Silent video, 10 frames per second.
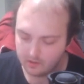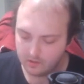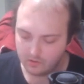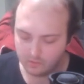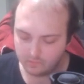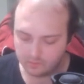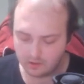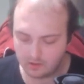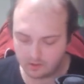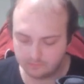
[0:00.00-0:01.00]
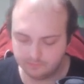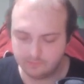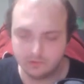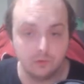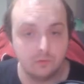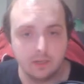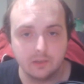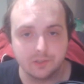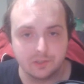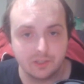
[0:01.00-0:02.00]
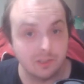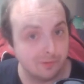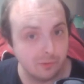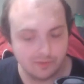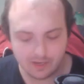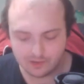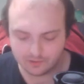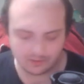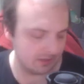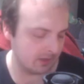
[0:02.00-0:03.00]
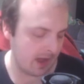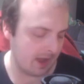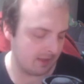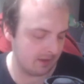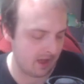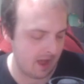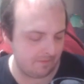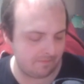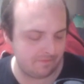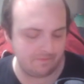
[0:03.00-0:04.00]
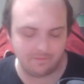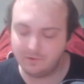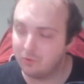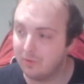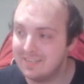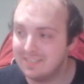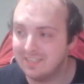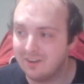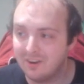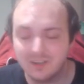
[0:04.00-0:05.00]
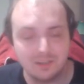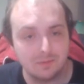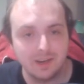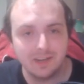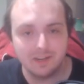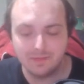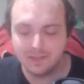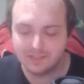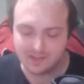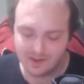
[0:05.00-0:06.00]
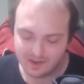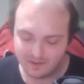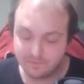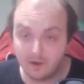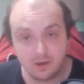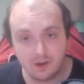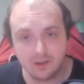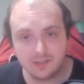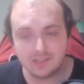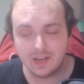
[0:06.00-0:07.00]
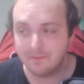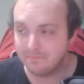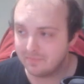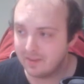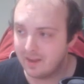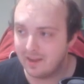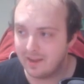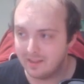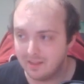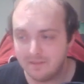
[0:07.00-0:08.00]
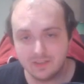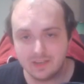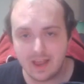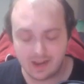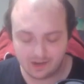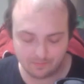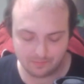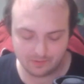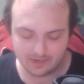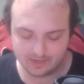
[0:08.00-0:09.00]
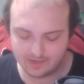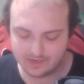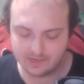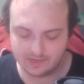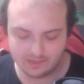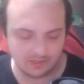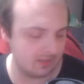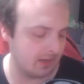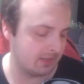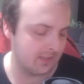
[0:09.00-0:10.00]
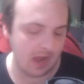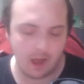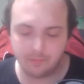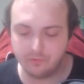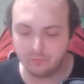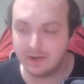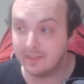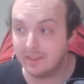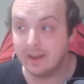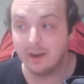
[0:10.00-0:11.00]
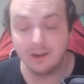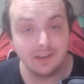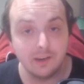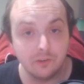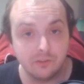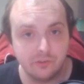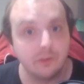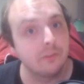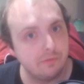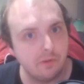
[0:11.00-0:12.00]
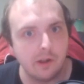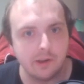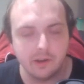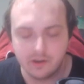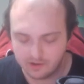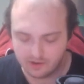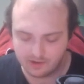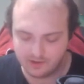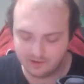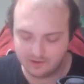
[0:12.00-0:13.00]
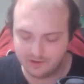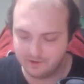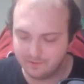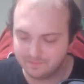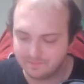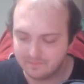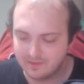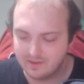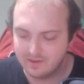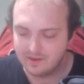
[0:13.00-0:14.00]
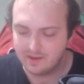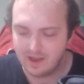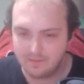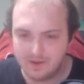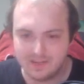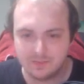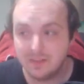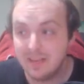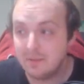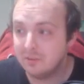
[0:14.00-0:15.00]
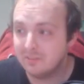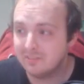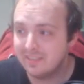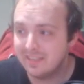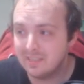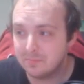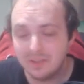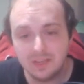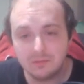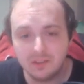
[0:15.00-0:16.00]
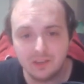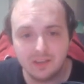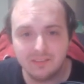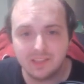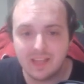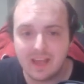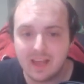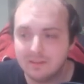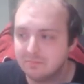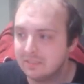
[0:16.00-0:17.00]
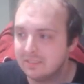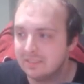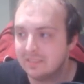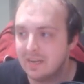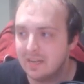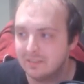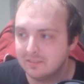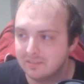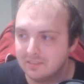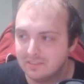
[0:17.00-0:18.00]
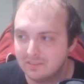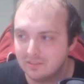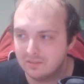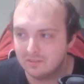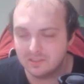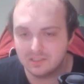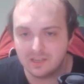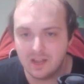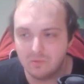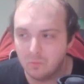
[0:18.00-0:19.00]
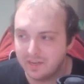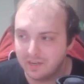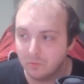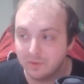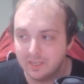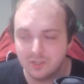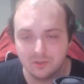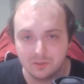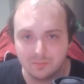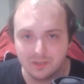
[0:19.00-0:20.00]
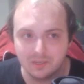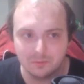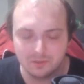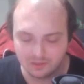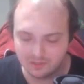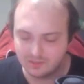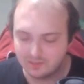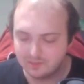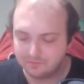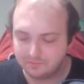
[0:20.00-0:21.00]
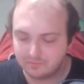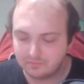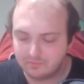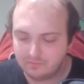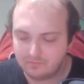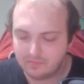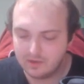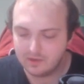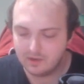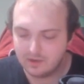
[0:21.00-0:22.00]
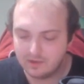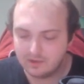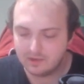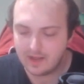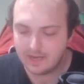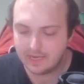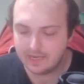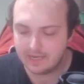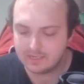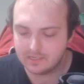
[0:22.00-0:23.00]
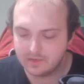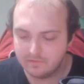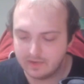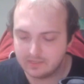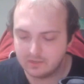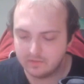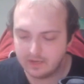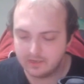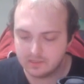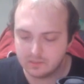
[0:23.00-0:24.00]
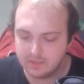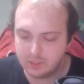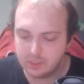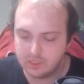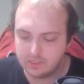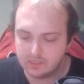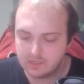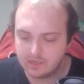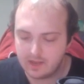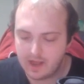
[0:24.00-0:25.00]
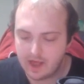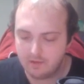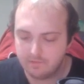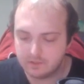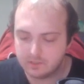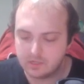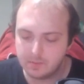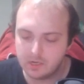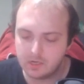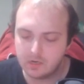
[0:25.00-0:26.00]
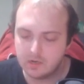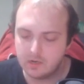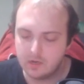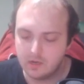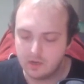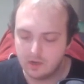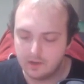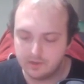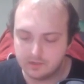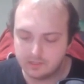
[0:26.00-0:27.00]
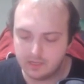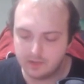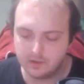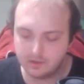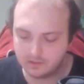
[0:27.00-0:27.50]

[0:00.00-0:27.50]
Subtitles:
overall, Nouvelles are still Nouvelles. They're not crazy cards by any means. Fun archetype. I love the deck, but it stops right there. It is just fun. I mean, it's playable. It is playable. I'll give it that, but it's not winning a regionals playable. IAS, invasive alien species. Alpha summon. There's the other